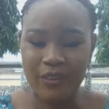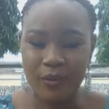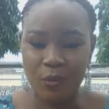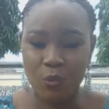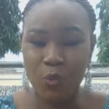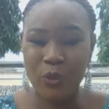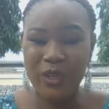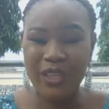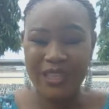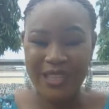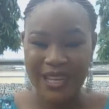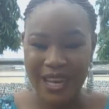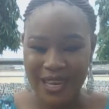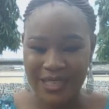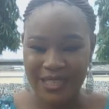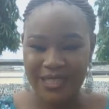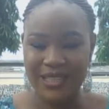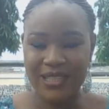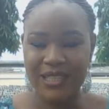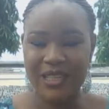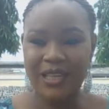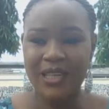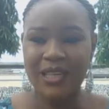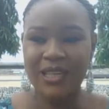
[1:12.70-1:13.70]

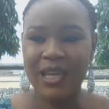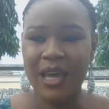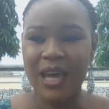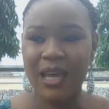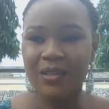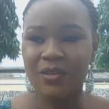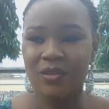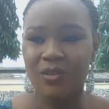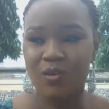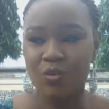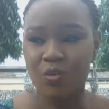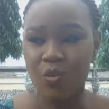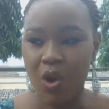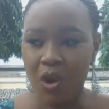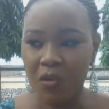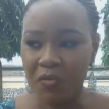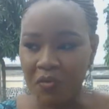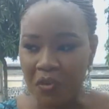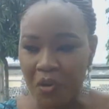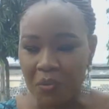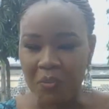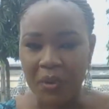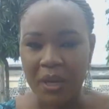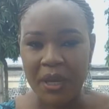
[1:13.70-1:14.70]
weakness. That's you walk
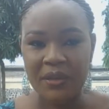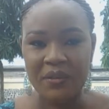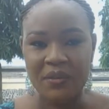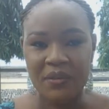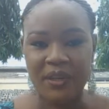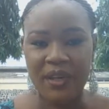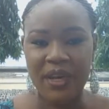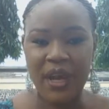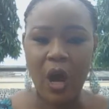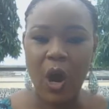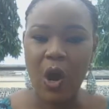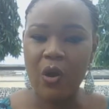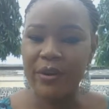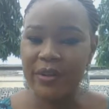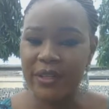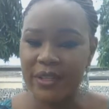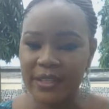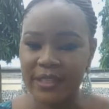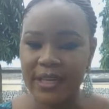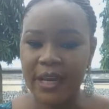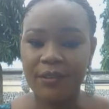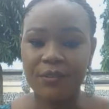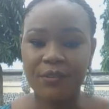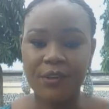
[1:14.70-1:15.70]
from here to there, you're already
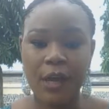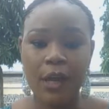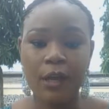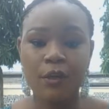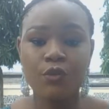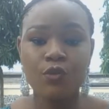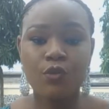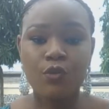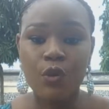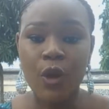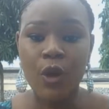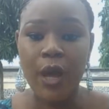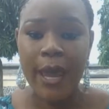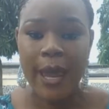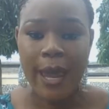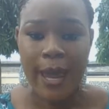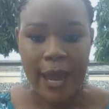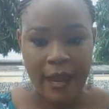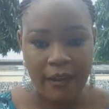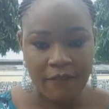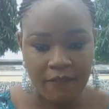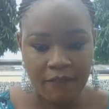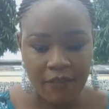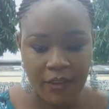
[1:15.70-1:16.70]
tired, you can't do
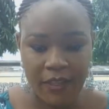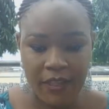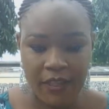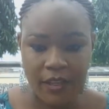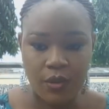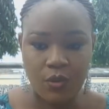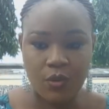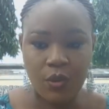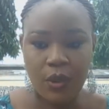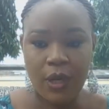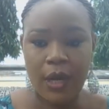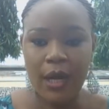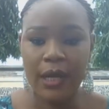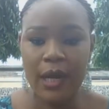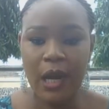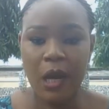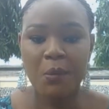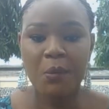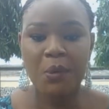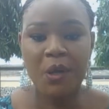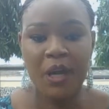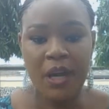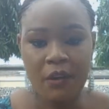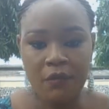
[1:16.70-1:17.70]
heavy things, you can't
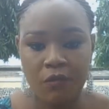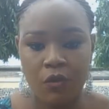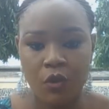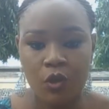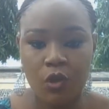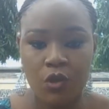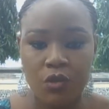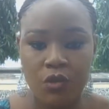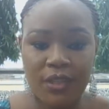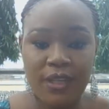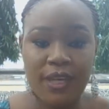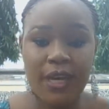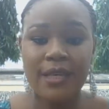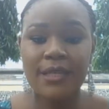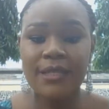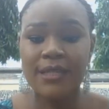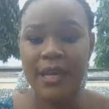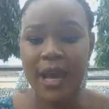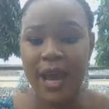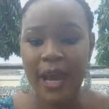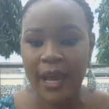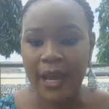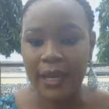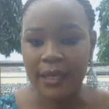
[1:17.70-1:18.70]
carry heavy load, you get
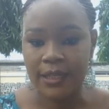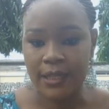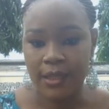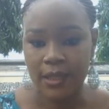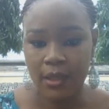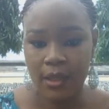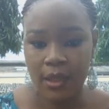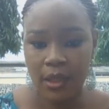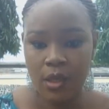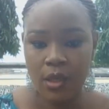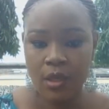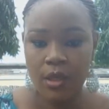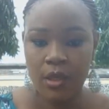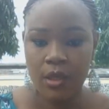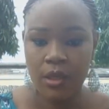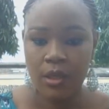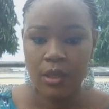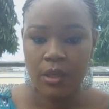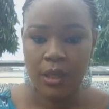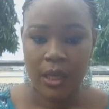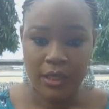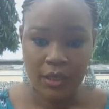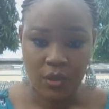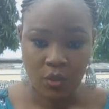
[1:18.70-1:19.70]
tired.
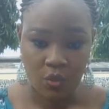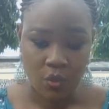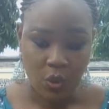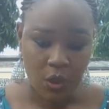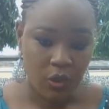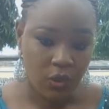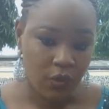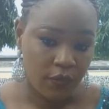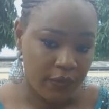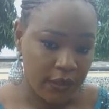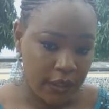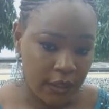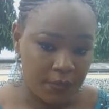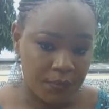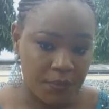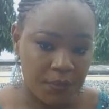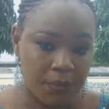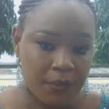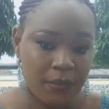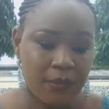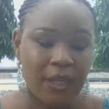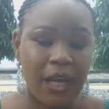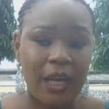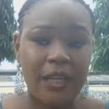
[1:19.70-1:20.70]
That is one of them.
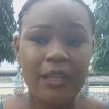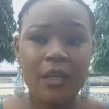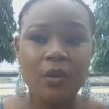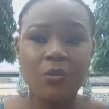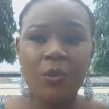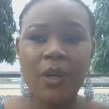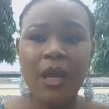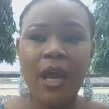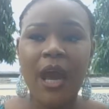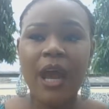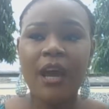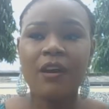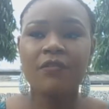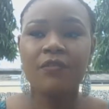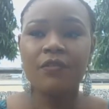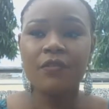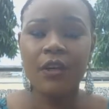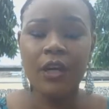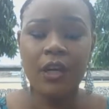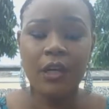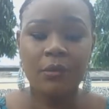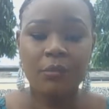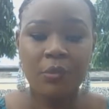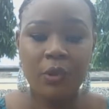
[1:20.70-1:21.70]
And then we have
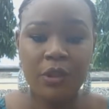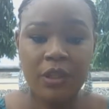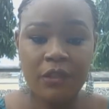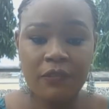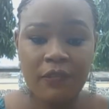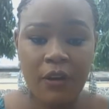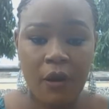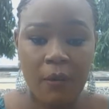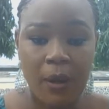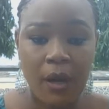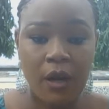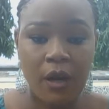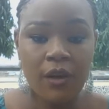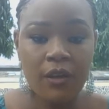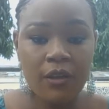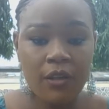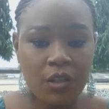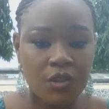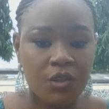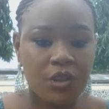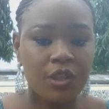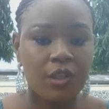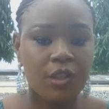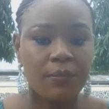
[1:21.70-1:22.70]
body vibration. I already
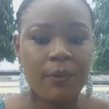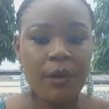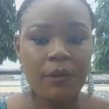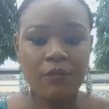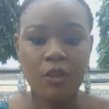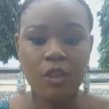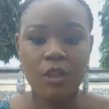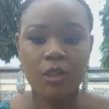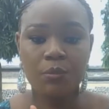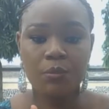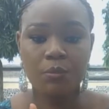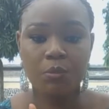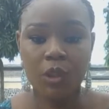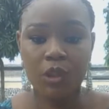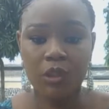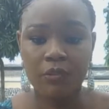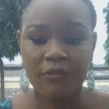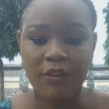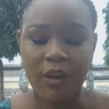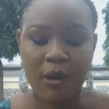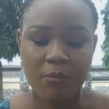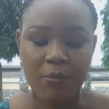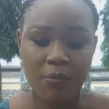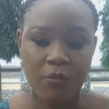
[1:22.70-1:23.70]
talked about
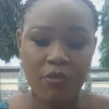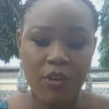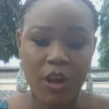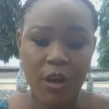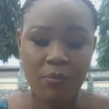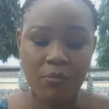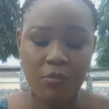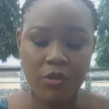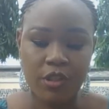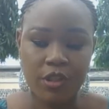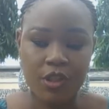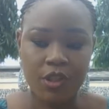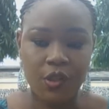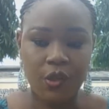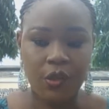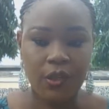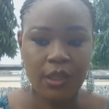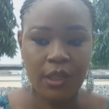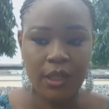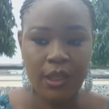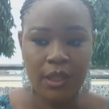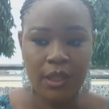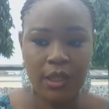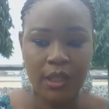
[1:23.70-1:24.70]
vibration.
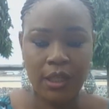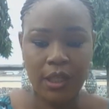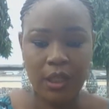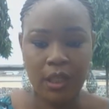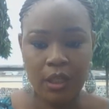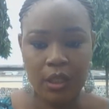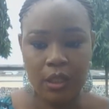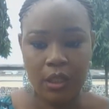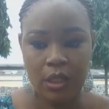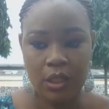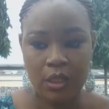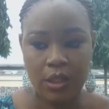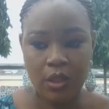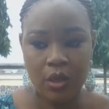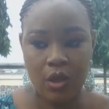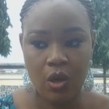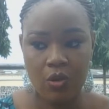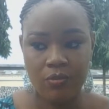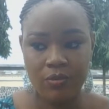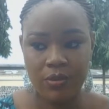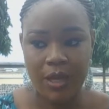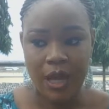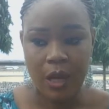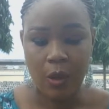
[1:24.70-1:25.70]
It
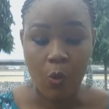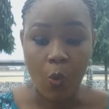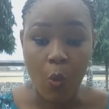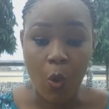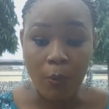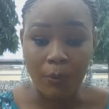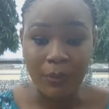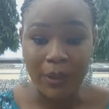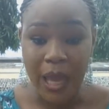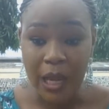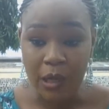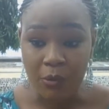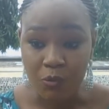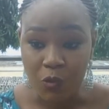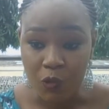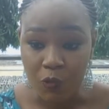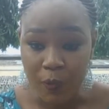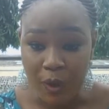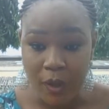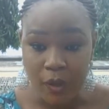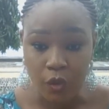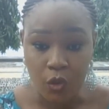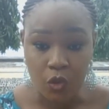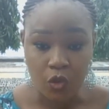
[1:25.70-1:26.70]
comes like worm like
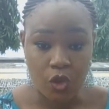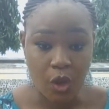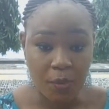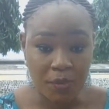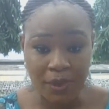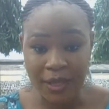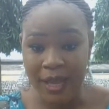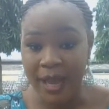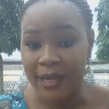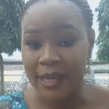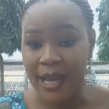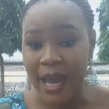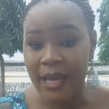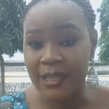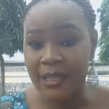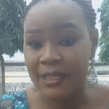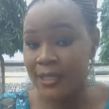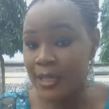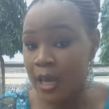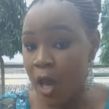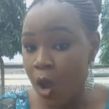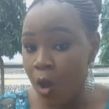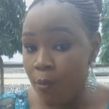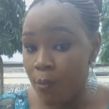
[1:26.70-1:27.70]
movement or something like
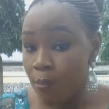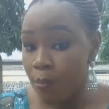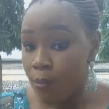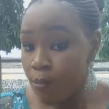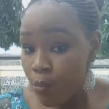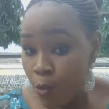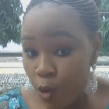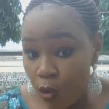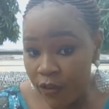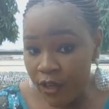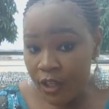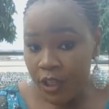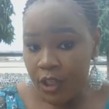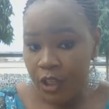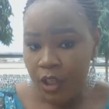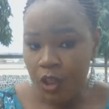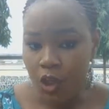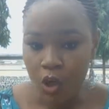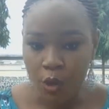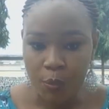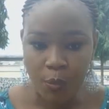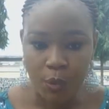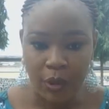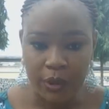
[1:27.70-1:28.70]
ant moving in
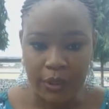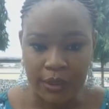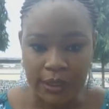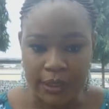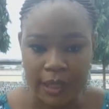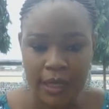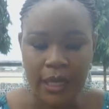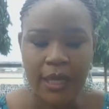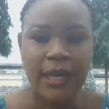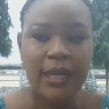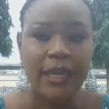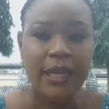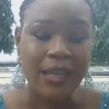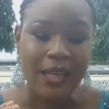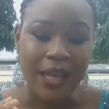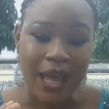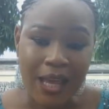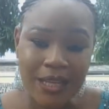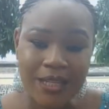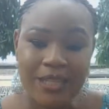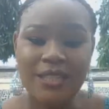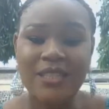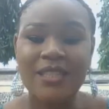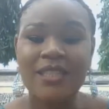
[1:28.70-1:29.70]
your body.
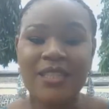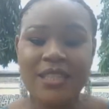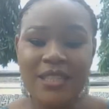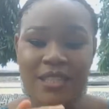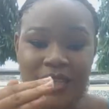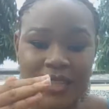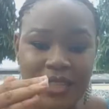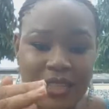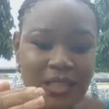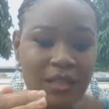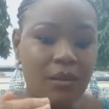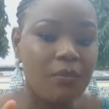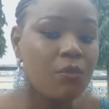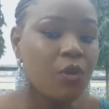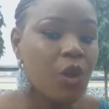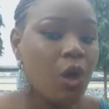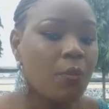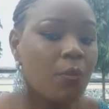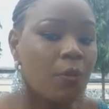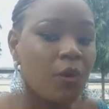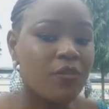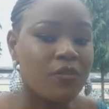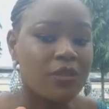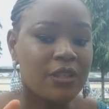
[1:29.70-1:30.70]
That is a
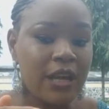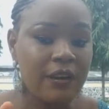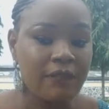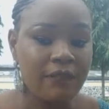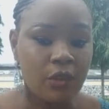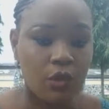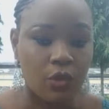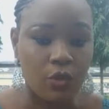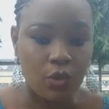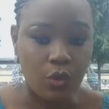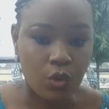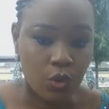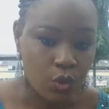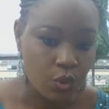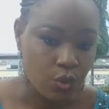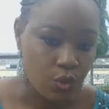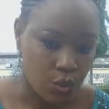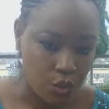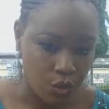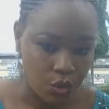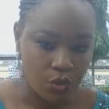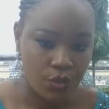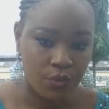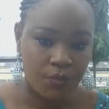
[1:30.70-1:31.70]
symptom of
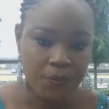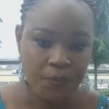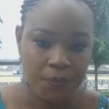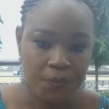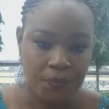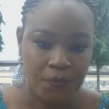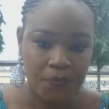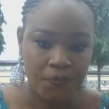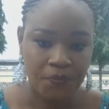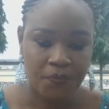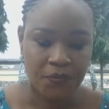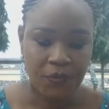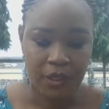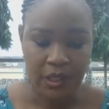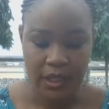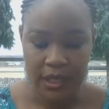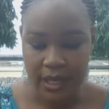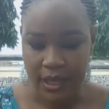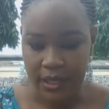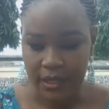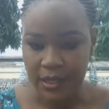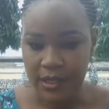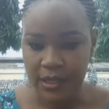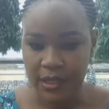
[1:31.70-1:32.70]
staphylococcus.
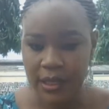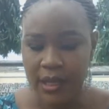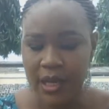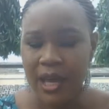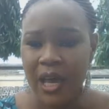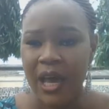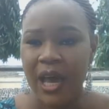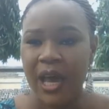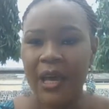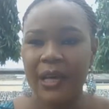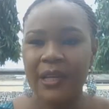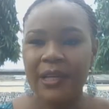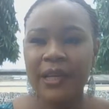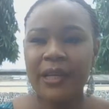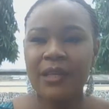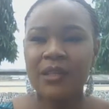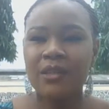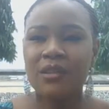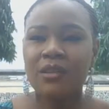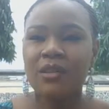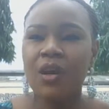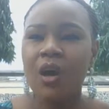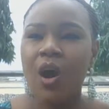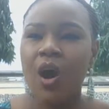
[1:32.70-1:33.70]
Yes. And
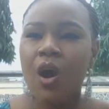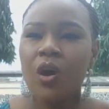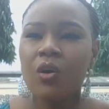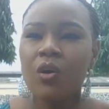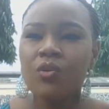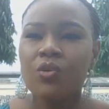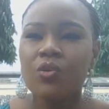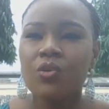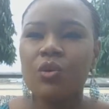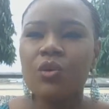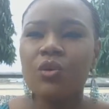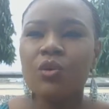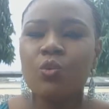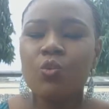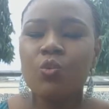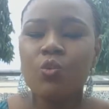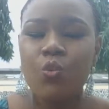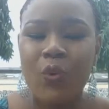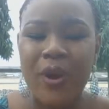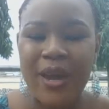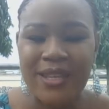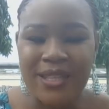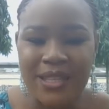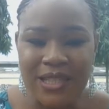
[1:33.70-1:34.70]
then also
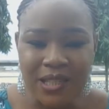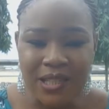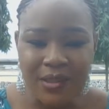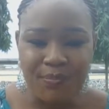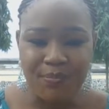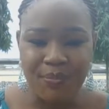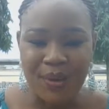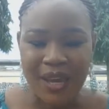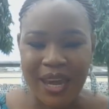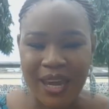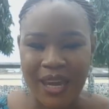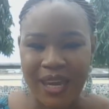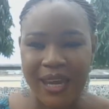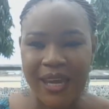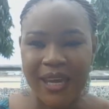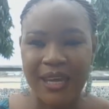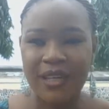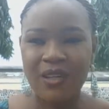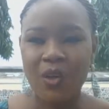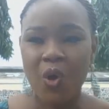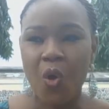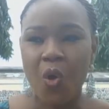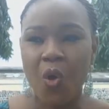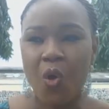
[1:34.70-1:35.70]
waist
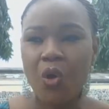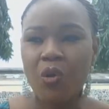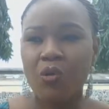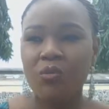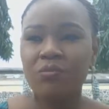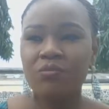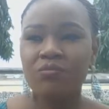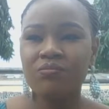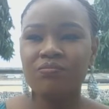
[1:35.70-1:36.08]
pain or